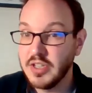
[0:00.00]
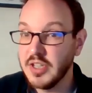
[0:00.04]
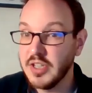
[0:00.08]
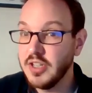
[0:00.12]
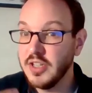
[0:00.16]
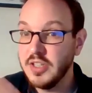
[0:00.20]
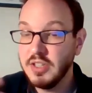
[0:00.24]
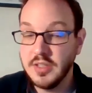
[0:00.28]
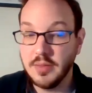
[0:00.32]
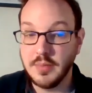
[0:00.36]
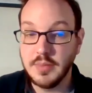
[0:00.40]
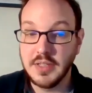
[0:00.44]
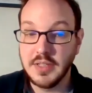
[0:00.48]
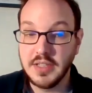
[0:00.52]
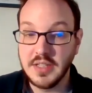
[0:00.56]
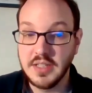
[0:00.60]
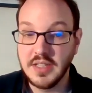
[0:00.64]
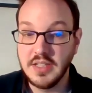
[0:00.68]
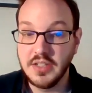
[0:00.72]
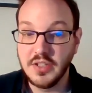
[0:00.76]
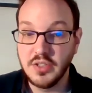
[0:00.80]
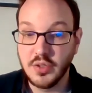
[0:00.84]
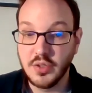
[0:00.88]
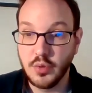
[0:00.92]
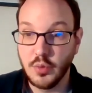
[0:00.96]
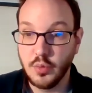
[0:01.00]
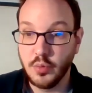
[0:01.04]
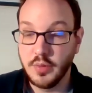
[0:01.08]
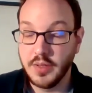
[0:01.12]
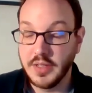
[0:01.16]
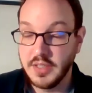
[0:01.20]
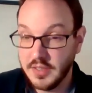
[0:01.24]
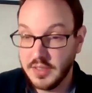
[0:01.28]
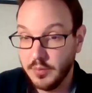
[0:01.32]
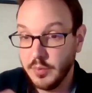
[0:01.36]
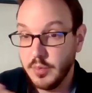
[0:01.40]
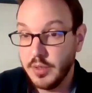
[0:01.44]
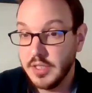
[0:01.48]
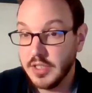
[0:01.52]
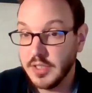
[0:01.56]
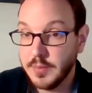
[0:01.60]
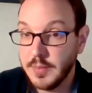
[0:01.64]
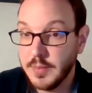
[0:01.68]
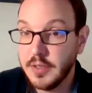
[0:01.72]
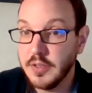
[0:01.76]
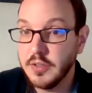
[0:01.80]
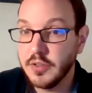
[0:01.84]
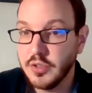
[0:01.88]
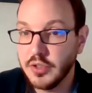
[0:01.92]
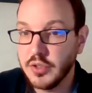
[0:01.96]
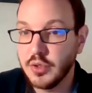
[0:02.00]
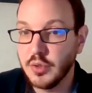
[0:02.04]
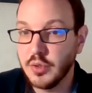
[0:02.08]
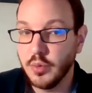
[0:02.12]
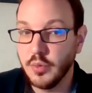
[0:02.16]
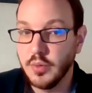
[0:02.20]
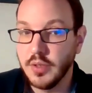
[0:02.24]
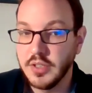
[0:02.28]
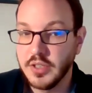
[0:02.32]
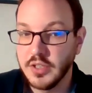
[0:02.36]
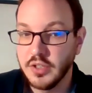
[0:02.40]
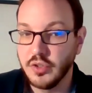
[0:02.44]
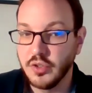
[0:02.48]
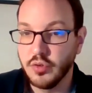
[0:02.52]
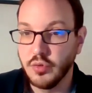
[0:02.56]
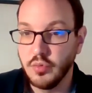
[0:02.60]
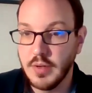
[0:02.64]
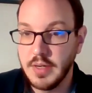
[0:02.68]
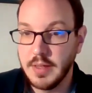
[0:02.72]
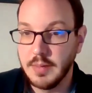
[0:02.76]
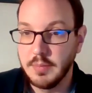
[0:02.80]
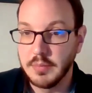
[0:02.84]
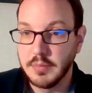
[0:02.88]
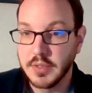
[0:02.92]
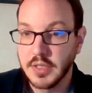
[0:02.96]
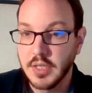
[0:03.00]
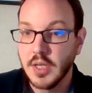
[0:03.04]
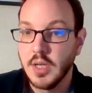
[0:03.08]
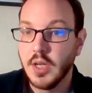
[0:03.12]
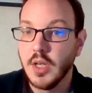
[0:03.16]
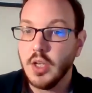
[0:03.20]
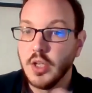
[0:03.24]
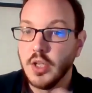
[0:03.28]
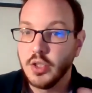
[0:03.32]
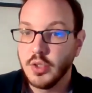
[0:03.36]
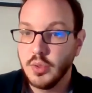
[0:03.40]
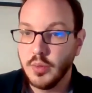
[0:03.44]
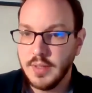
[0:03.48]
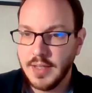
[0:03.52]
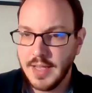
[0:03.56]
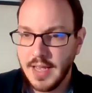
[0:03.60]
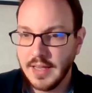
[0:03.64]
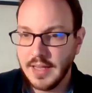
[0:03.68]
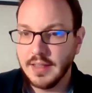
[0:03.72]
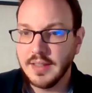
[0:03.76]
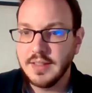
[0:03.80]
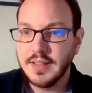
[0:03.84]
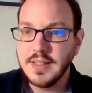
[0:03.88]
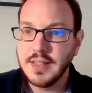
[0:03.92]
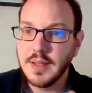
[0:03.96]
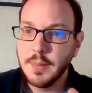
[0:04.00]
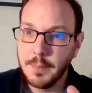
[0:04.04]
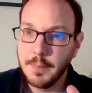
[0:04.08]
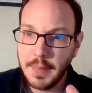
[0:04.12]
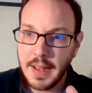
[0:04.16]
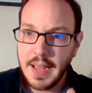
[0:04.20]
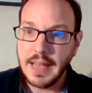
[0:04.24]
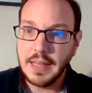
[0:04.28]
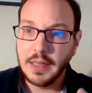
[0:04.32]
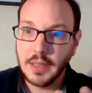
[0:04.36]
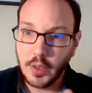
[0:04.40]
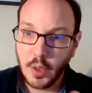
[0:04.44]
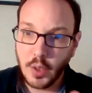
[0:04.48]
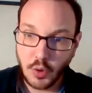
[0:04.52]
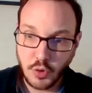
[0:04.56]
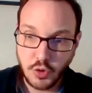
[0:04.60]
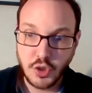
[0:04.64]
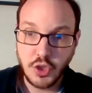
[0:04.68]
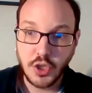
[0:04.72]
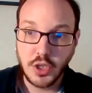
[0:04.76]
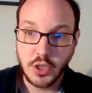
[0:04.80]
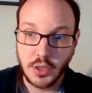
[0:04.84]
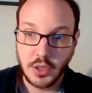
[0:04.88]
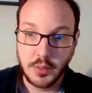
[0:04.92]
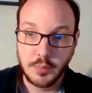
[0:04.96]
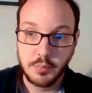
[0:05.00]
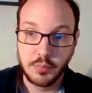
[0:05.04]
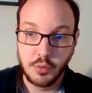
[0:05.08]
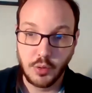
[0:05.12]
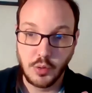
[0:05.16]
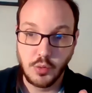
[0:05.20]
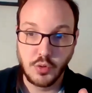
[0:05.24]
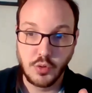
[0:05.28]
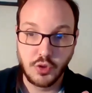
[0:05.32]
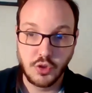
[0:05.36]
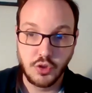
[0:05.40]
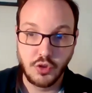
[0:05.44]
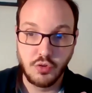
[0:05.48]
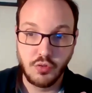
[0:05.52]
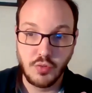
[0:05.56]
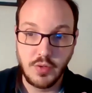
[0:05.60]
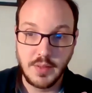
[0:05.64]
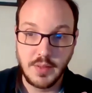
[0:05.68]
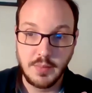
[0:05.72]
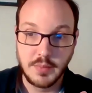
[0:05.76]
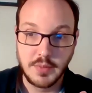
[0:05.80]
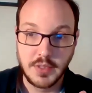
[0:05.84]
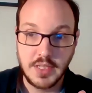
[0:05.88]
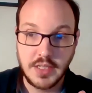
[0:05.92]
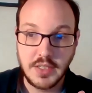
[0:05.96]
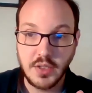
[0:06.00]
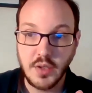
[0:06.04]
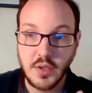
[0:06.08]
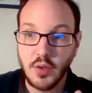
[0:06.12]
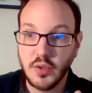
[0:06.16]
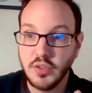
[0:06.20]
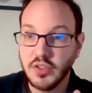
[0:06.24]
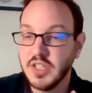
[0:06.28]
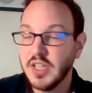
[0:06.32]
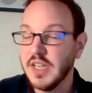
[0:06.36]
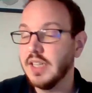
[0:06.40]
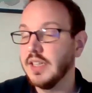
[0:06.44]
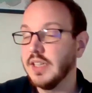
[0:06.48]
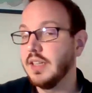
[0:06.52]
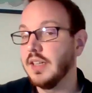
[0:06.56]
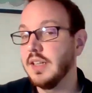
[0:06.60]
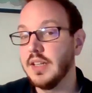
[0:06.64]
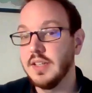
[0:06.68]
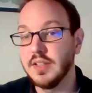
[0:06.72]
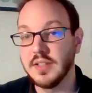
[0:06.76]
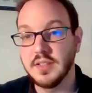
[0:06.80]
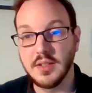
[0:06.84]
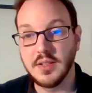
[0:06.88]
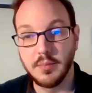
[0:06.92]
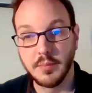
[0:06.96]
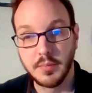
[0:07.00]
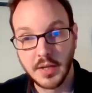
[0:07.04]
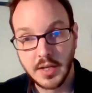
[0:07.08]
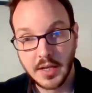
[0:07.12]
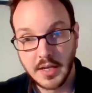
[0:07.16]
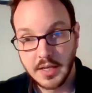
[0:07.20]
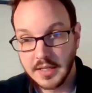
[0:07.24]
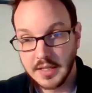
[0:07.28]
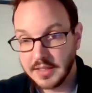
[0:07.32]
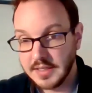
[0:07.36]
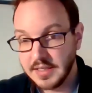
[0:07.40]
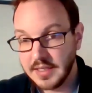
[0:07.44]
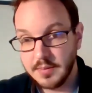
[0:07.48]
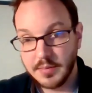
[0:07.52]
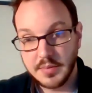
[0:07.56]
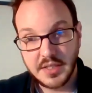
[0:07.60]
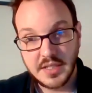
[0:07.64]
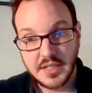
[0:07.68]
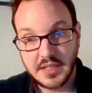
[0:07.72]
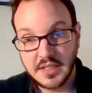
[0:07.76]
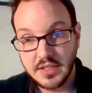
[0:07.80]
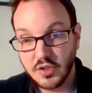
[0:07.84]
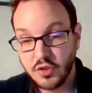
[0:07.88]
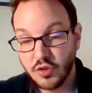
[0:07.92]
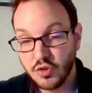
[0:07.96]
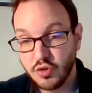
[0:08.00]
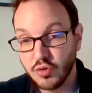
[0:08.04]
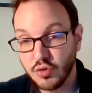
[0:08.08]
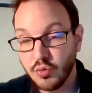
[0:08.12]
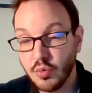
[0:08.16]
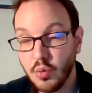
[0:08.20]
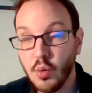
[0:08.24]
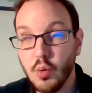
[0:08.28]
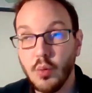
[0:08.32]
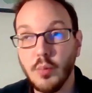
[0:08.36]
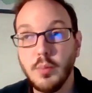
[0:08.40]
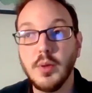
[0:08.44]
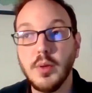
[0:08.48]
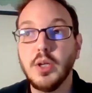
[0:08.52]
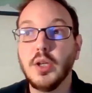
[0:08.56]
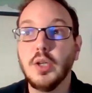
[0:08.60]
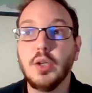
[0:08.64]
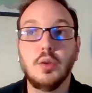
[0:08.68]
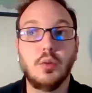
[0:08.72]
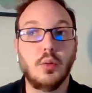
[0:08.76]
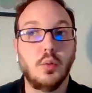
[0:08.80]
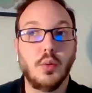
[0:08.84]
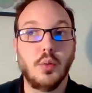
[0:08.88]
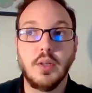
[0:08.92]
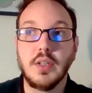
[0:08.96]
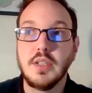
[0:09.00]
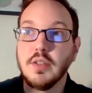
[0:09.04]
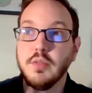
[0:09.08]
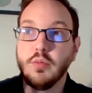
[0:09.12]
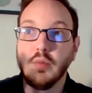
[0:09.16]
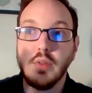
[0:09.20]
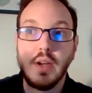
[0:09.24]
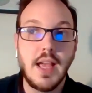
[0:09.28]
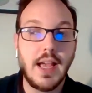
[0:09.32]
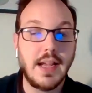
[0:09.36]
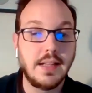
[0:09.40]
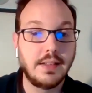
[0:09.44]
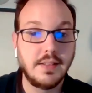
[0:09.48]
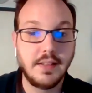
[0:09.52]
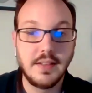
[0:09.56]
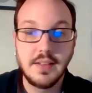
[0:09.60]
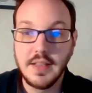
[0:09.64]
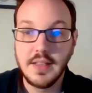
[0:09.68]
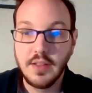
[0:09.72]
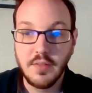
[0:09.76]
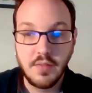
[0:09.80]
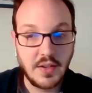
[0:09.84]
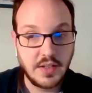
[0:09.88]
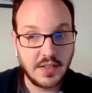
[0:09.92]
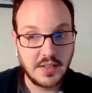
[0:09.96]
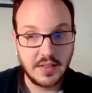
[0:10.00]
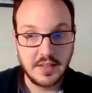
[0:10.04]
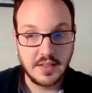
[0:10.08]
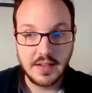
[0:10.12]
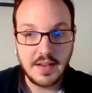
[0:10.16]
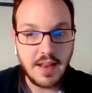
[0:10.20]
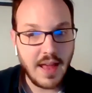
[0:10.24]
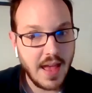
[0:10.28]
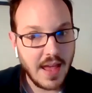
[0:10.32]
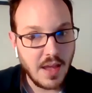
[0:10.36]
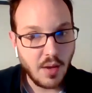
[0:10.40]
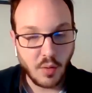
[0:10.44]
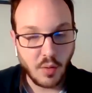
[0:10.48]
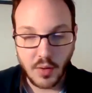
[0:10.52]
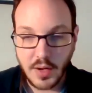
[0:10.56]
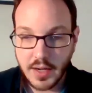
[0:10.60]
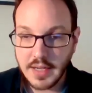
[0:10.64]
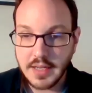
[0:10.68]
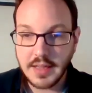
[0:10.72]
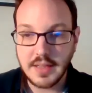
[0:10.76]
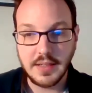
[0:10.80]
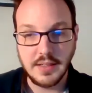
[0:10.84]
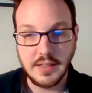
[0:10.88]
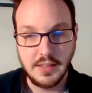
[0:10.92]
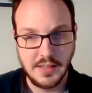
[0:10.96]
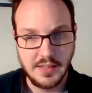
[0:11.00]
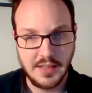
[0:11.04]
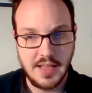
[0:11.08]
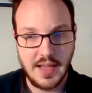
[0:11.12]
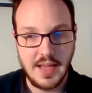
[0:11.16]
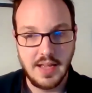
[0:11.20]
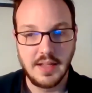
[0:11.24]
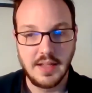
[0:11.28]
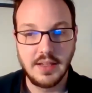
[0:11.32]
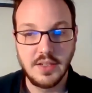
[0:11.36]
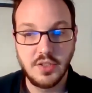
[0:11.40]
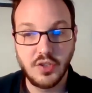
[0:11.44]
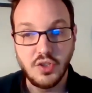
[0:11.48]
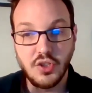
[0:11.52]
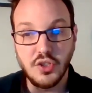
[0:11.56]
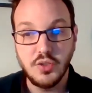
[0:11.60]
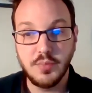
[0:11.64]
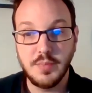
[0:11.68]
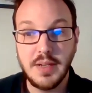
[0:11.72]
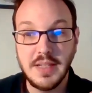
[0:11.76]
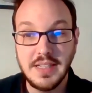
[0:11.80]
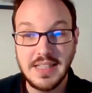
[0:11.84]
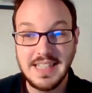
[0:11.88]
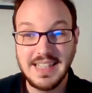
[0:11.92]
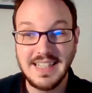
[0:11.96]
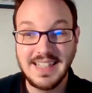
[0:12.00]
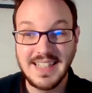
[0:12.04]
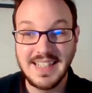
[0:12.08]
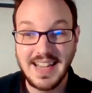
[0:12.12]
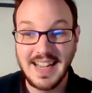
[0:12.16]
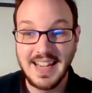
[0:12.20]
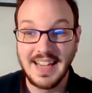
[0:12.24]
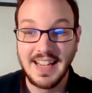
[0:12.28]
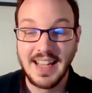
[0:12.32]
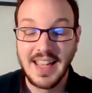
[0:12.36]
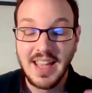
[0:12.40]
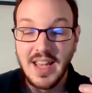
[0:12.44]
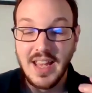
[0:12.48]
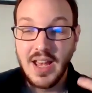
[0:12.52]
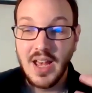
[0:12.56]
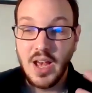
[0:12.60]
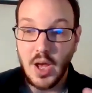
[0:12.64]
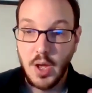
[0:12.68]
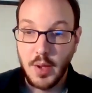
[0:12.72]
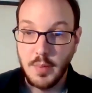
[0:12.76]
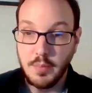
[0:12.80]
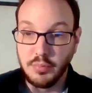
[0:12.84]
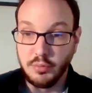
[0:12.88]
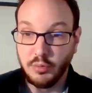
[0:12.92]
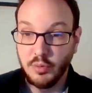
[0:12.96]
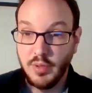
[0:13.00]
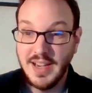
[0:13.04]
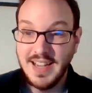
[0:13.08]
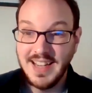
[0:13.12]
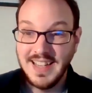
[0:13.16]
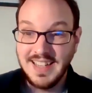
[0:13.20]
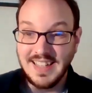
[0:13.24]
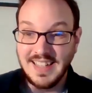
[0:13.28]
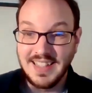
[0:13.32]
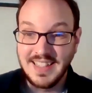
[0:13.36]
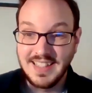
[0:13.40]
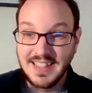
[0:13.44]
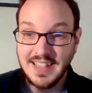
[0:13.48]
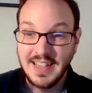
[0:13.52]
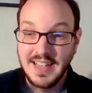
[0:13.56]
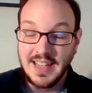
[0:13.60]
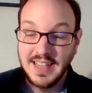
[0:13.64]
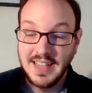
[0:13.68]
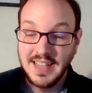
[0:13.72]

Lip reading: and turns them into these stories. And we experience the stories as dreams. So again, this is a biological approach to dreams. It's not saying that there's some deep-seated trauma or it's a reacting to the events of the day or anything like that. It's just basically saying our brain is